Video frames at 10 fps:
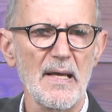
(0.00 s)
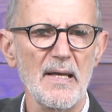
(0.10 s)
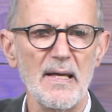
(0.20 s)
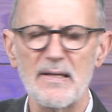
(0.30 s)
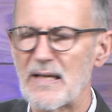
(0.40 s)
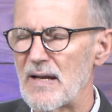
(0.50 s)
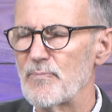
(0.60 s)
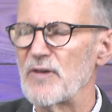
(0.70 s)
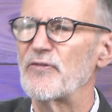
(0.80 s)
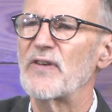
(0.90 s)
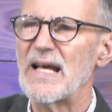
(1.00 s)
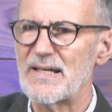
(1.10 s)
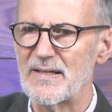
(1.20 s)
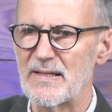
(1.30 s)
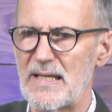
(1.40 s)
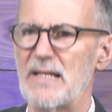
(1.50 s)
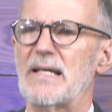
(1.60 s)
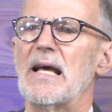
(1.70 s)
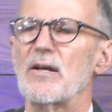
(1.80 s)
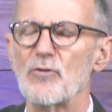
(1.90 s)
It can be flattened. It
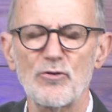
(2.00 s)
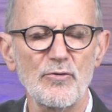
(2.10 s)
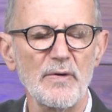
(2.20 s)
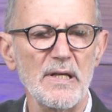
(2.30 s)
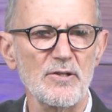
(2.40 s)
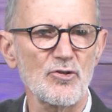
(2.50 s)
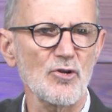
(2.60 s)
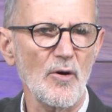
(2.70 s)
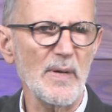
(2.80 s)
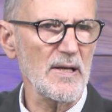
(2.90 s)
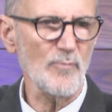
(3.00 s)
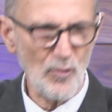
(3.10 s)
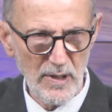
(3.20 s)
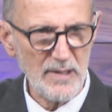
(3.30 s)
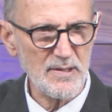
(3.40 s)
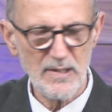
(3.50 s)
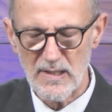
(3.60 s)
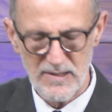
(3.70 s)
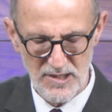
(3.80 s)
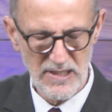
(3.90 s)
cannot do its job anymore.
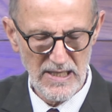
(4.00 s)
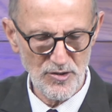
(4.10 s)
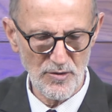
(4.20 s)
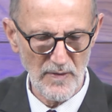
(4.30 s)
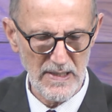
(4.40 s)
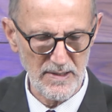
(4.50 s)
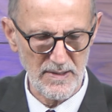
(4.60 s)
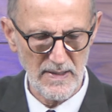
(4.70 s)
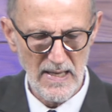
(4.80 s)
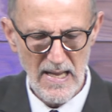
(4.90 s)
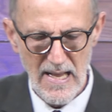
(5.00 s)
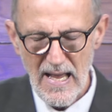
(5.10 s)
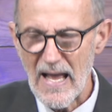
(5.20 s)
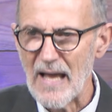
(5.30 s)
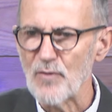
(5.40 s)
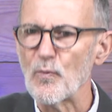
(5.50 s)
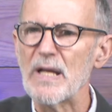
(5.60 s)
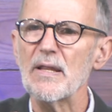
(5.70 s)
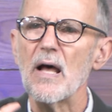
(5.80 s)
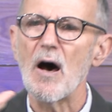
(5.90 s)
It's saturated. And
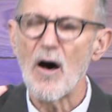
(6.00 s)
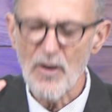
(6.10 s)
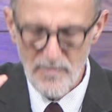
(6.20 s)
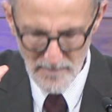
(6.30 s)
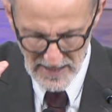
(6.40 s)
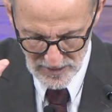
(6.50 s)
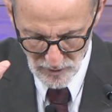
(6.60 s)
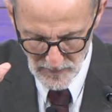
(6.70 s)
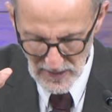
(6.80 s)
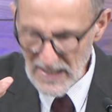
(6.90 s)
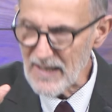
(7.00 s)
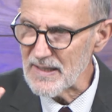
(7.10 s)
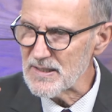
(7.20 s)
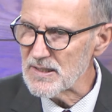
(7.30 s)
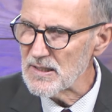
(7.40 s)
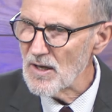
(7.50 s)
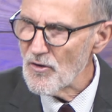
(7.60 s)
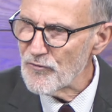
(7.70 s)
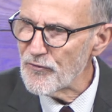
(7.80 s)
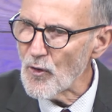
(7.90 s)
when unmetabolized
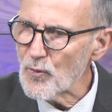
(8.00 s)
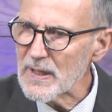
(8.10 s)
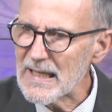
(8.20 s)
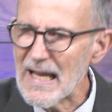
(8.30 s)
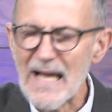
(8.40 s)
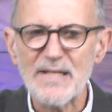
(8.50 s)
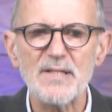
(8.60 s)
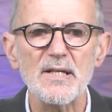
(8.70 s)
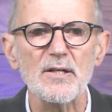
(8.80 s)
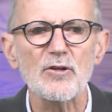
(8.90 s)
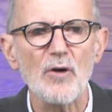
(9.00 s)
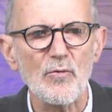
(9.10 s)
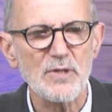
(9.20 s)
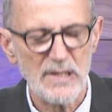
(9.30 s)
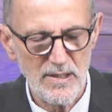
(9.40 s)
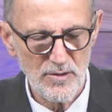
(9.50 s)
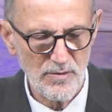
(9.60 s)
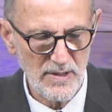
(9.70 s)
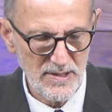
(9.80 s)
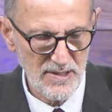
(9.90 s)
folic acid goes
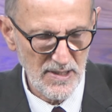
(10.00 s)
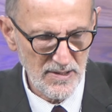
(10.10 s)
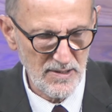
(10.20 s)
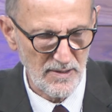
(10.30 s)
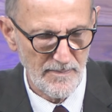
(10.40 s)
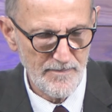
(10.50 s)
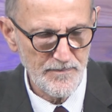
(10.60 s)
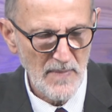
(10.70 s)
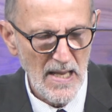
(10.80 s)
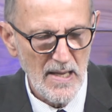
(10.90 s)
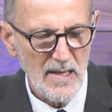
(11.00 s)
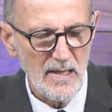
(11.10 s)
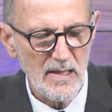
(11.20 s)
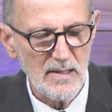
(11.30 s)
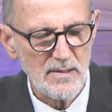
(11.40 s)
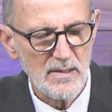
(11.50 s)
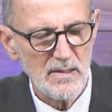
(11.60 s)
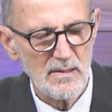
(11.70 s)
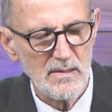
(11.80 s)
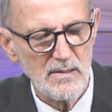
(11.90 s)
into the system, it
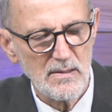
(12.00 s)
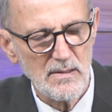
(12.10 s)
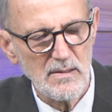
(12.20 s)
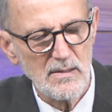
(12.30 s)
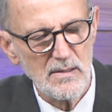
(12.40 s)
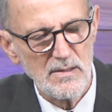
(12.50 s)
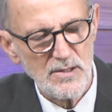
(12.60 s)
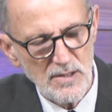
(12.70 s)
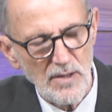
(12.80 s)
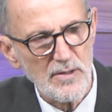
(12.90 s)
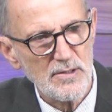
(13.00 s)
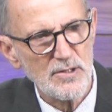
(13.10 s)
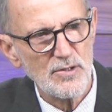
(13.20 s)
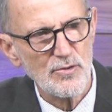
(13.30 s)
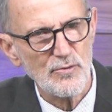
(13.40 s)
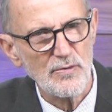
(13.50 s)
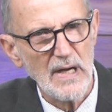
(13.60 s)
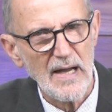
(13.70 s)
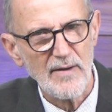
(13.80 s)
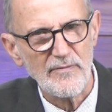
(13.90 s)
starts to
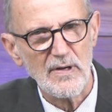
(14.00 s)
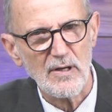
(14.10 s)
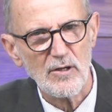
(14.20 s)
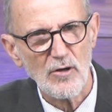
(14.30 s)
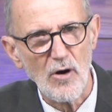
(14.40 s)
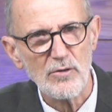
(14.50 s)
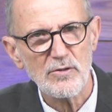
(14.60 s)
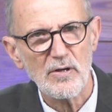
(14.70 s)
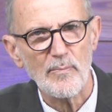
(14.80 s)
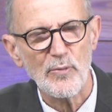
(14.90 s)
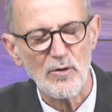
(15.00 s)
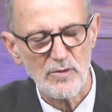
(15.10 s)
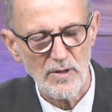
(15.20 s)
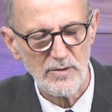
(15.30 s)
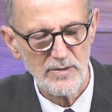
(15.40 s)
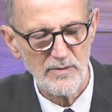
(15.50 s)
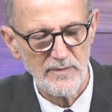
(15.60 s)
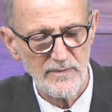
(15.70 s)
have a counterproductive